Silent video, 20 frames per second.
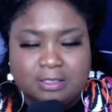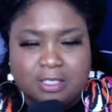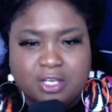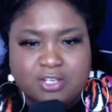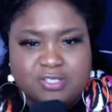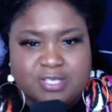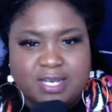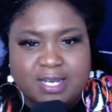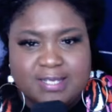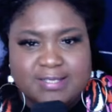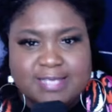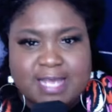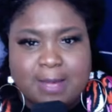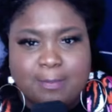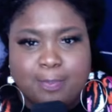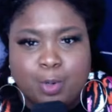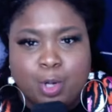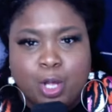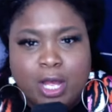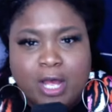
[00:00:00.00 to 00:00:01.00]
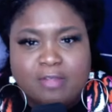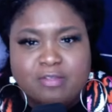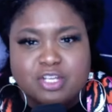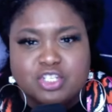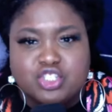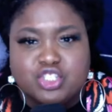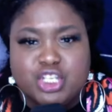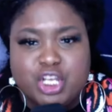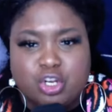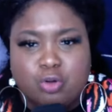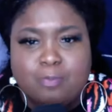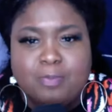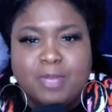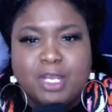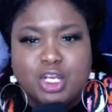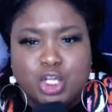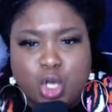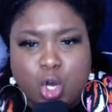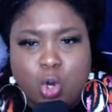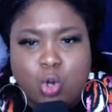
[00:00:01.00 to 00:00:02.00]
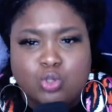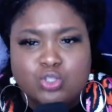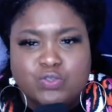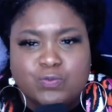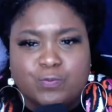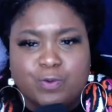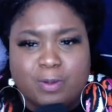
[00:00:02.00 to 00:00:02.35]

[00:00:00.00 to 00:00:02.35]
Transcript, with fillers: Here's an example the gentleman goes